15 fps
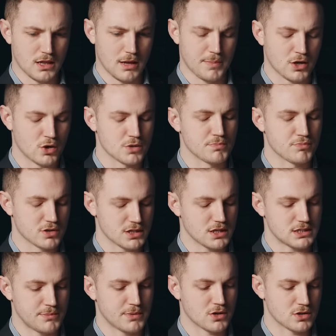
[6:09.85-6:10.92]

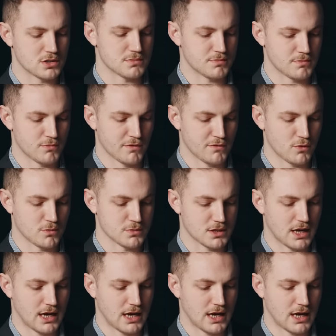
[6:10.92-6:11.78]
precisely because Reform